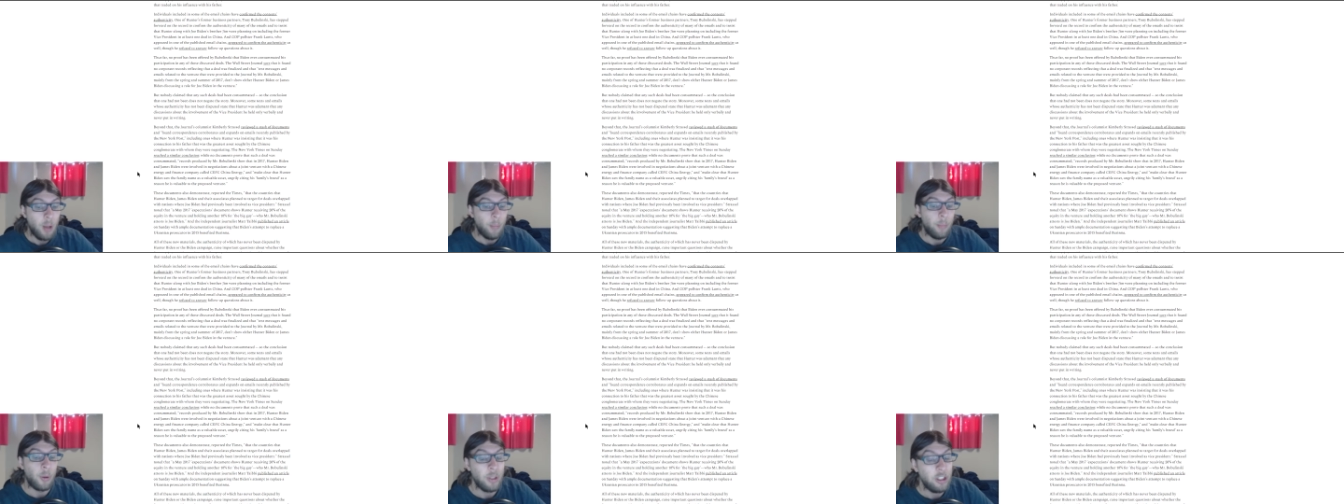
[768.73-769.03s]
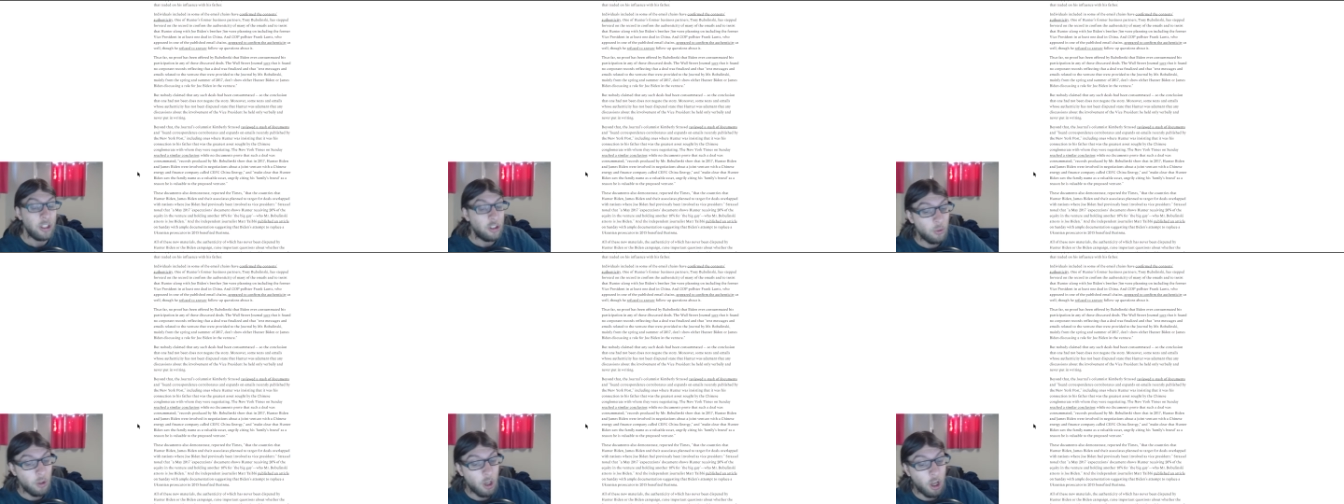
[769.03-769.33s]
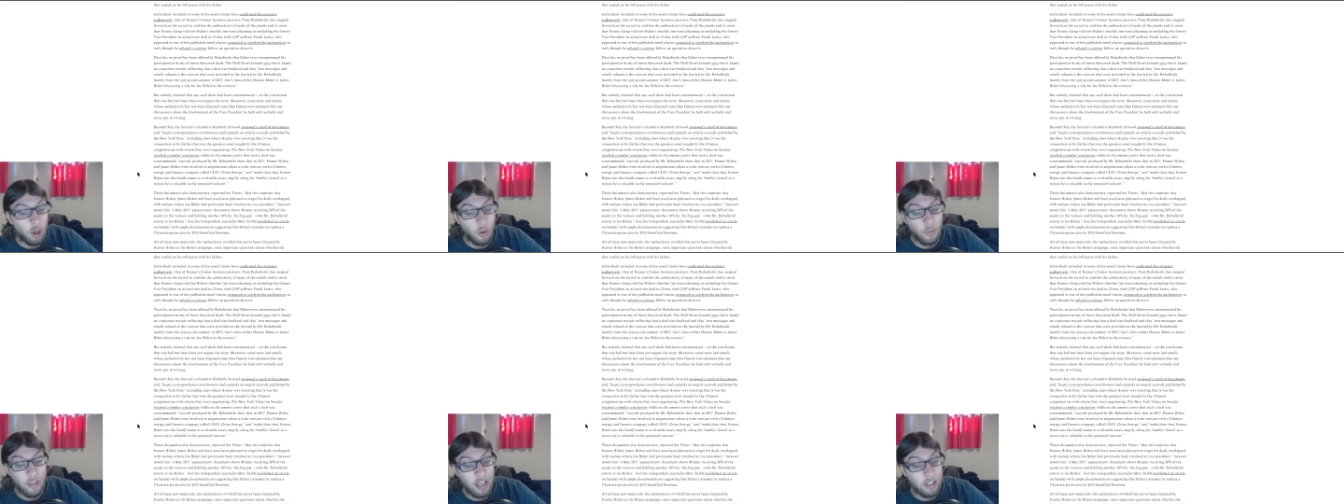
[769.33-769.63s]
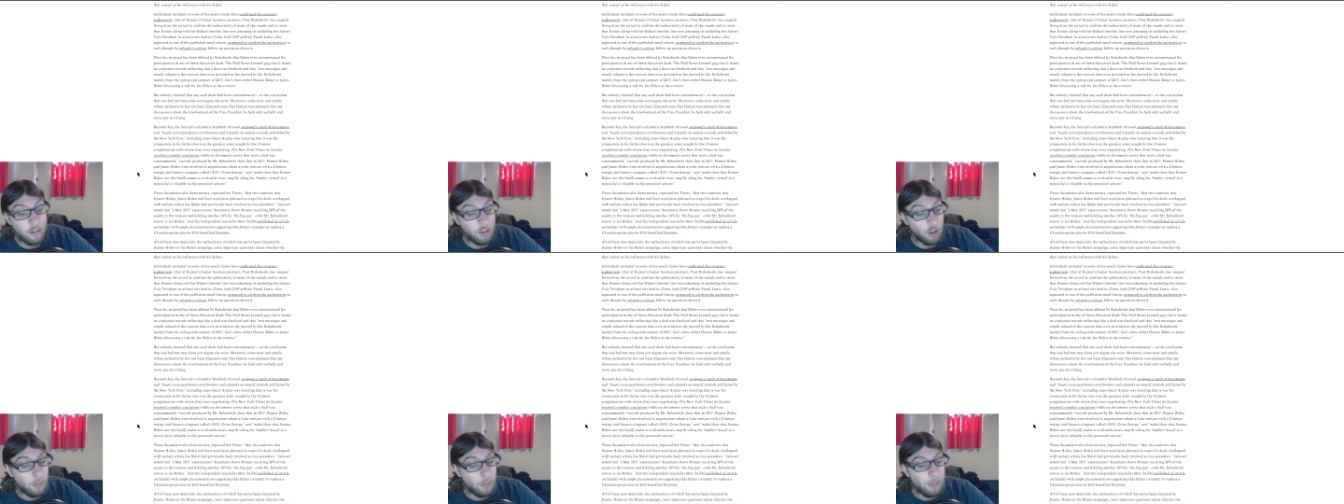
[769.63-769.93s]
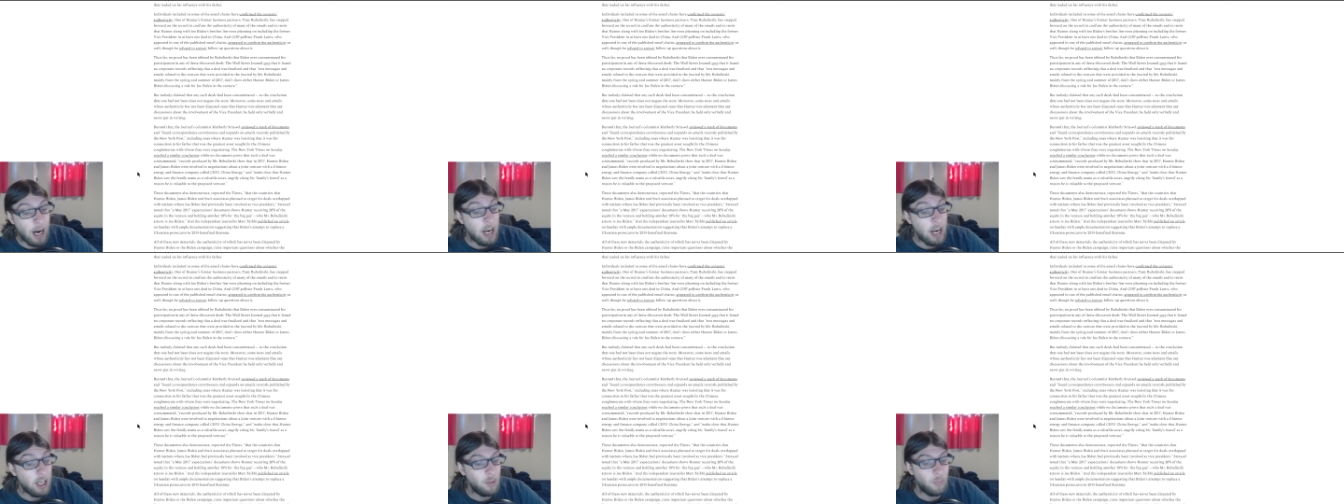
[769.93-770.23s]
But we do know that Joe
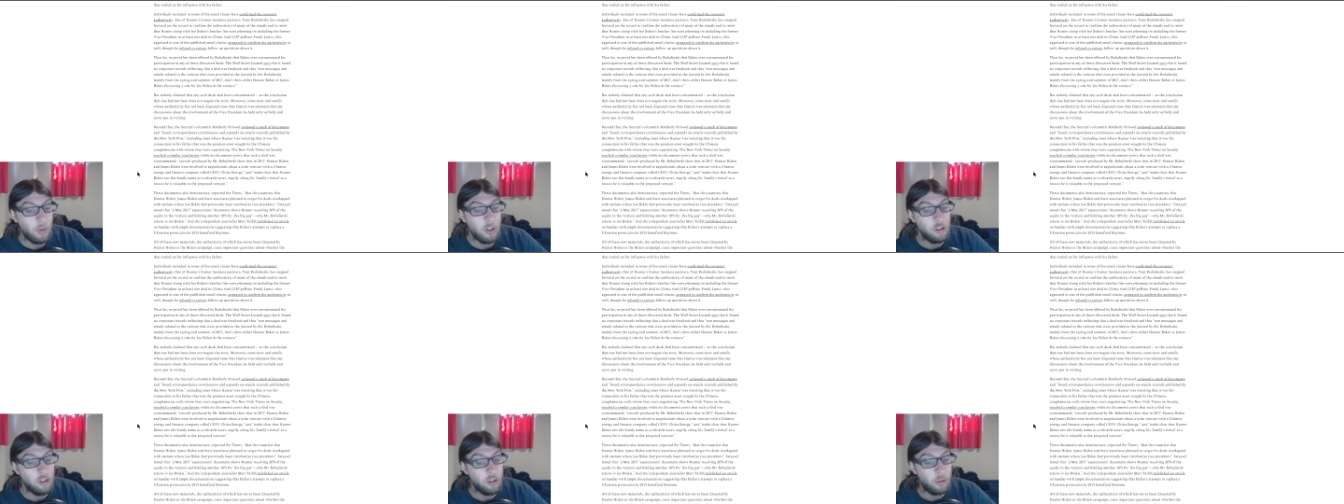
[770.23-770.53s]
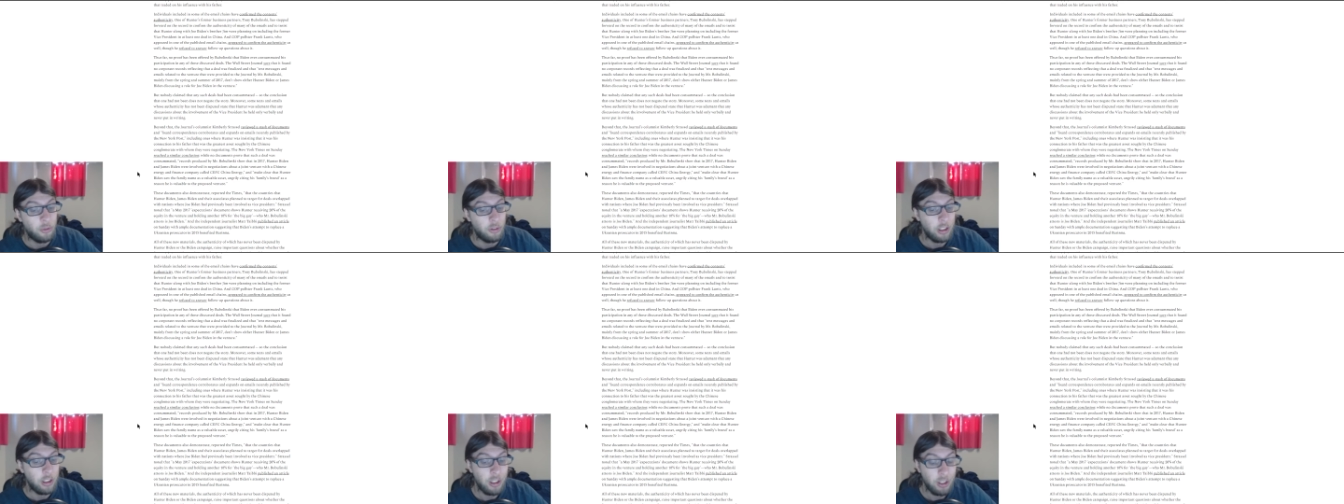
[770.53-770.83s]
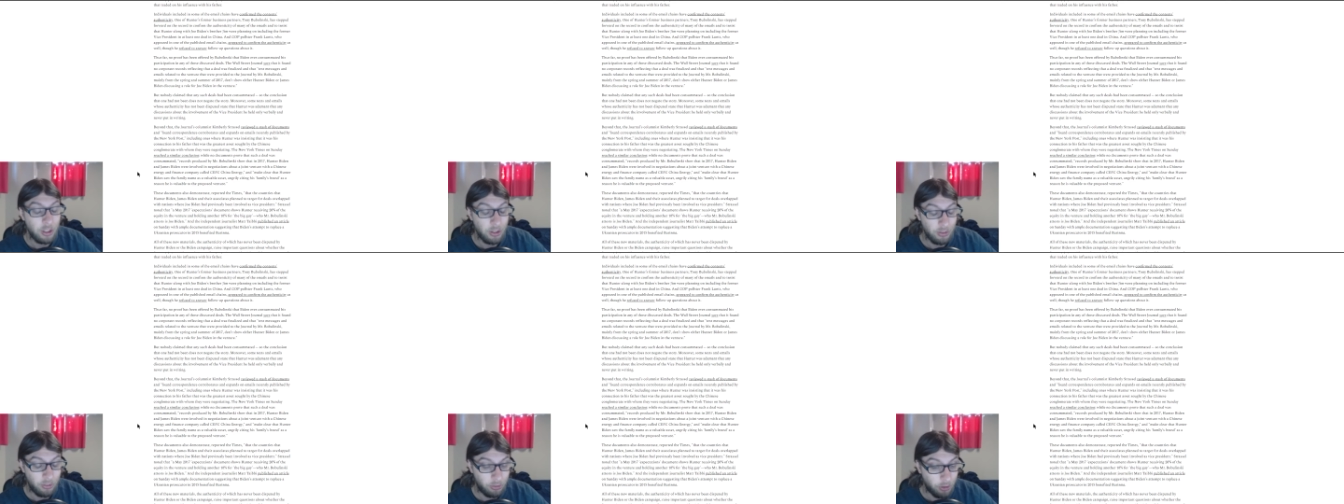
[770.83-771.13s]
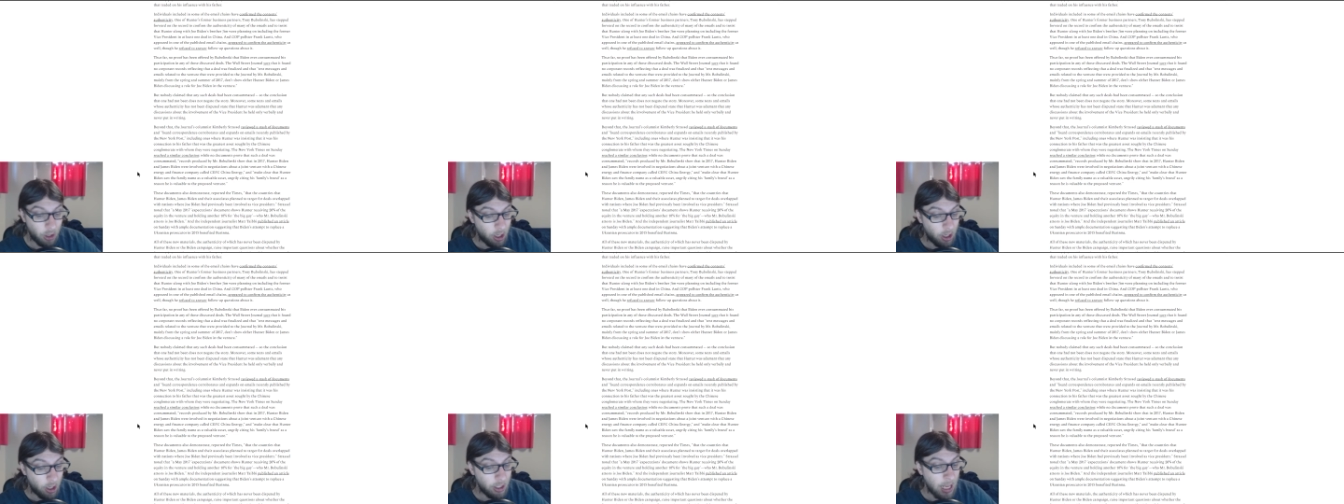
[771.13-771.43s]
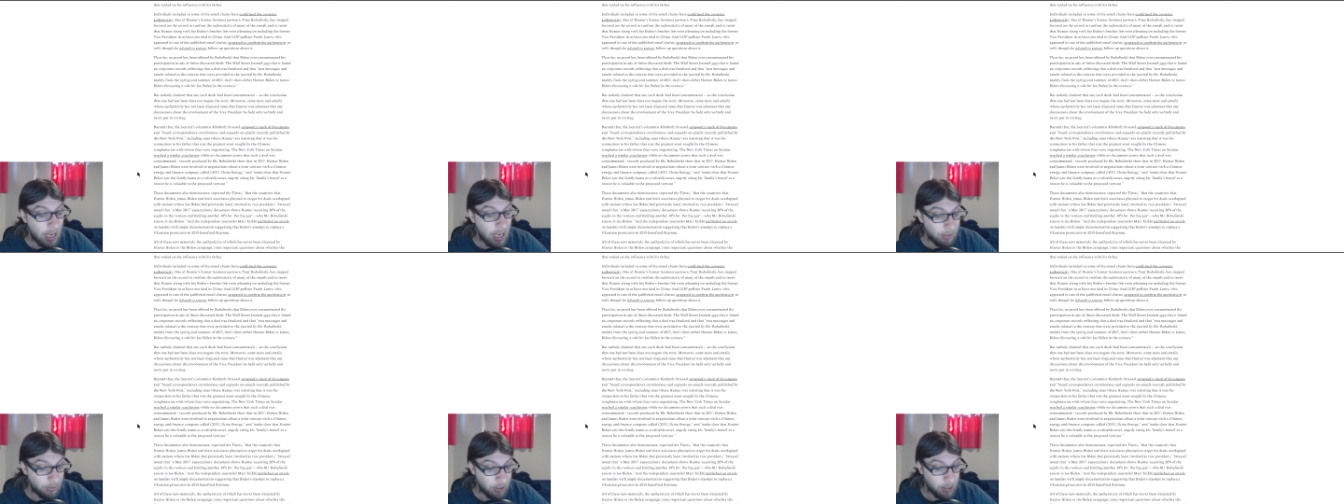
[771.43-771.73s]
Biden was using his
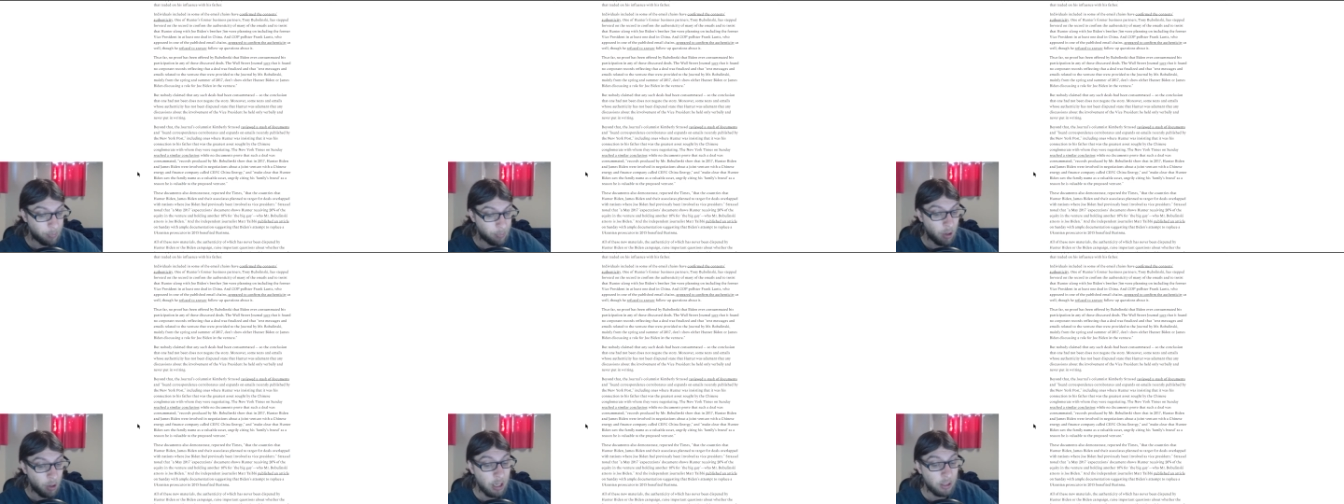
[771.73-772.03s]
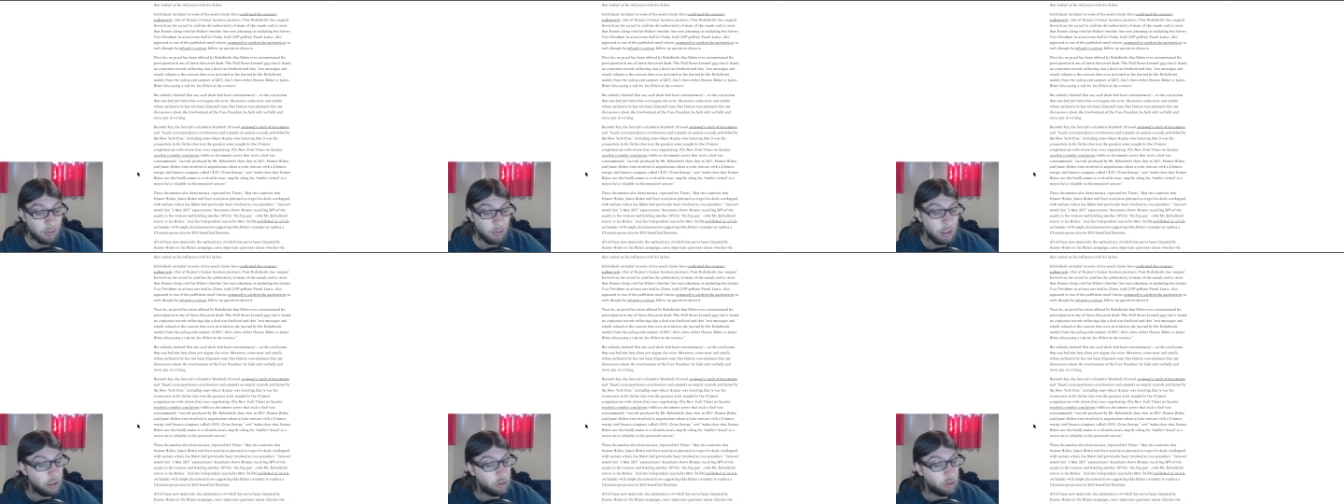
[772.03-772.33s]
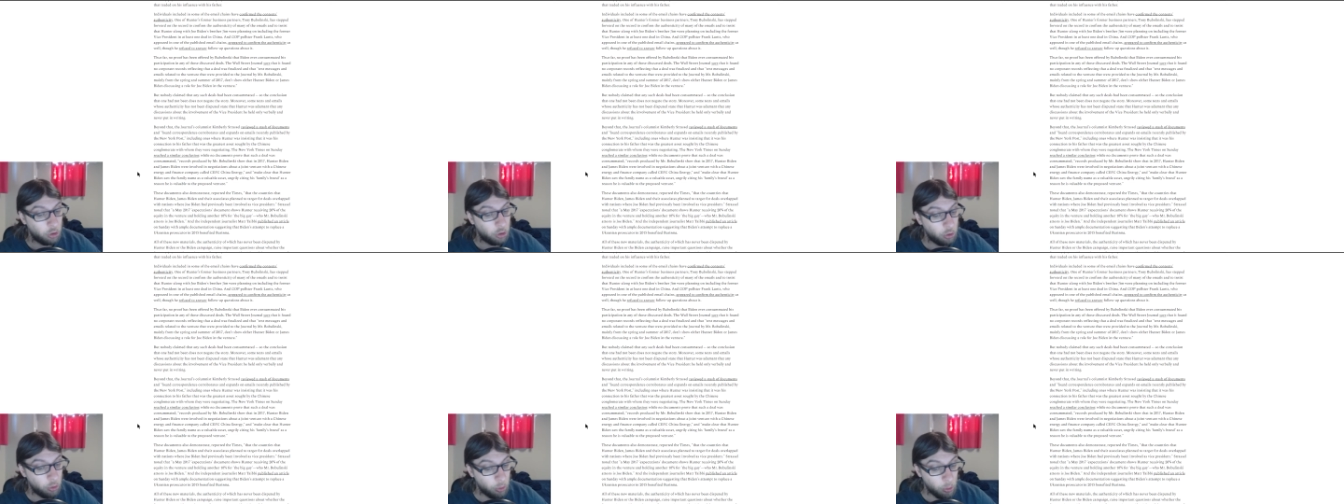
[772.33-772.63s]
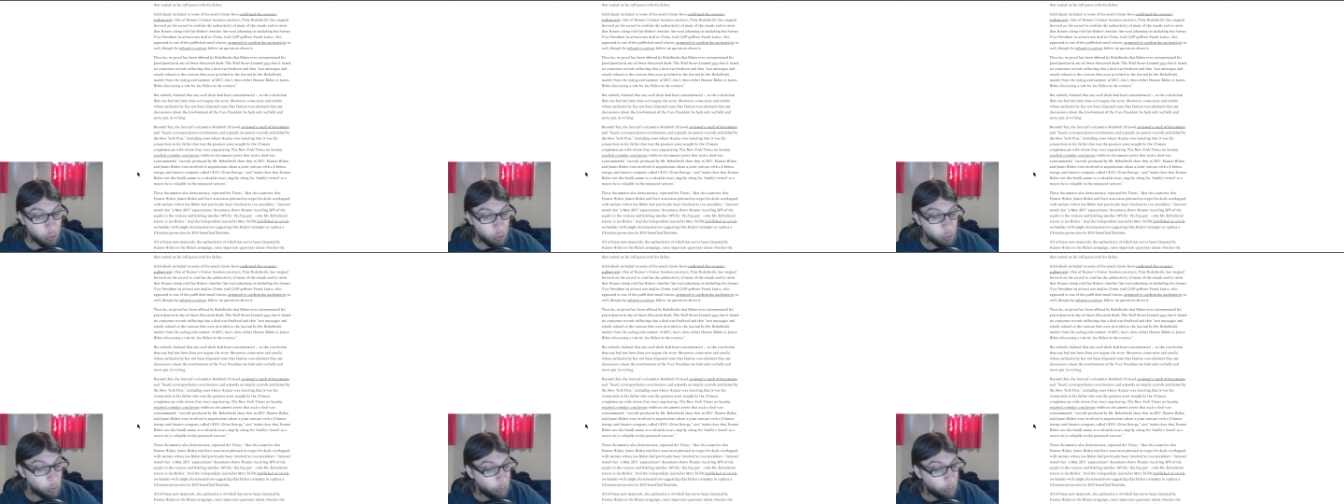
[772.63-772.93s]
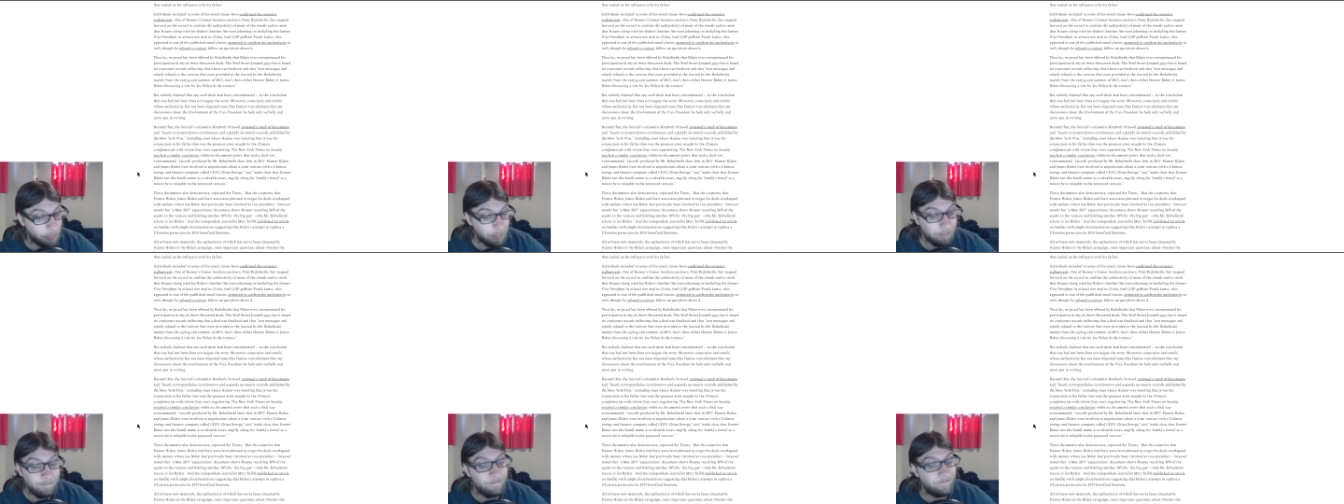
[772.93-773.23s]
son as a proxy
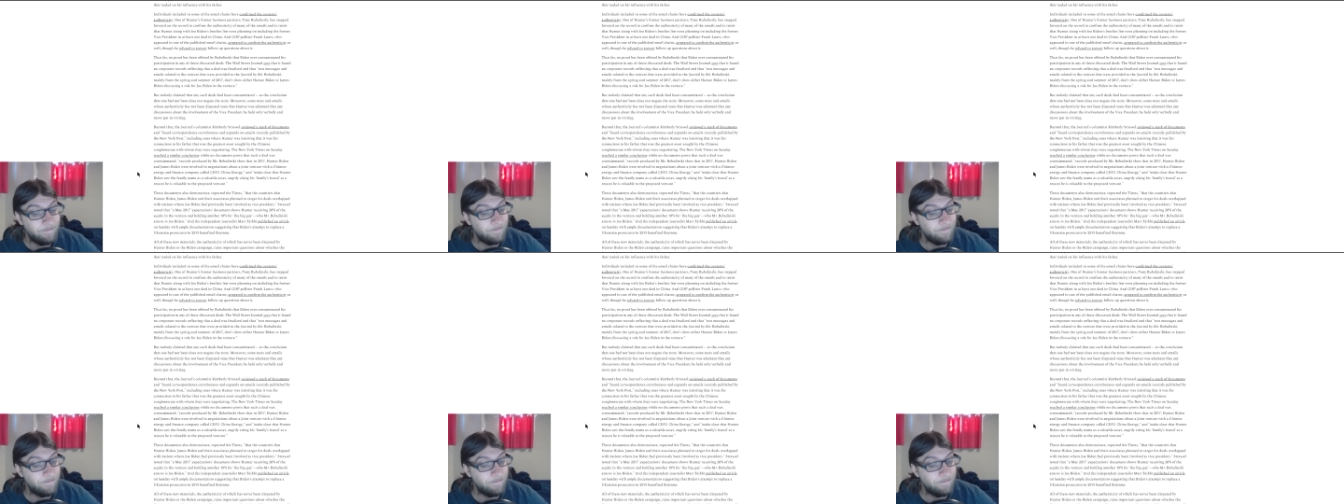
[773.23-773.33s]
to